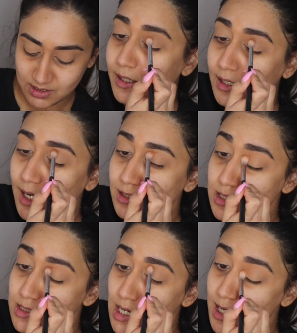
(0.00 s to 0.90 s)
Any
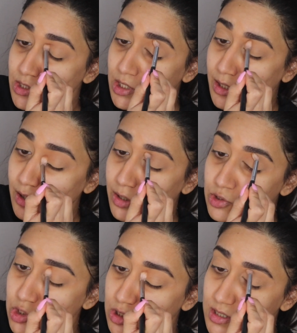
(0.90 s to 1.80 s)
excess eyeshadow,
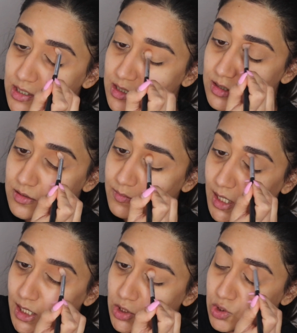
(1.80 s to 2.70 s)
just
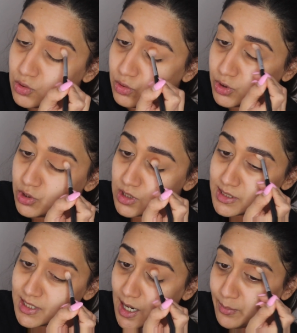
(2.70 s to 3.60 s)
make sure you
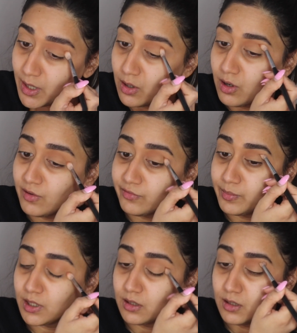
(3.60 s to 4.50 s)
just tap it off,
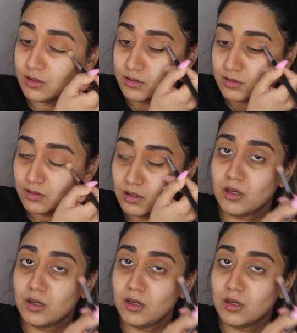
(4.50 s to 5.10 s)
because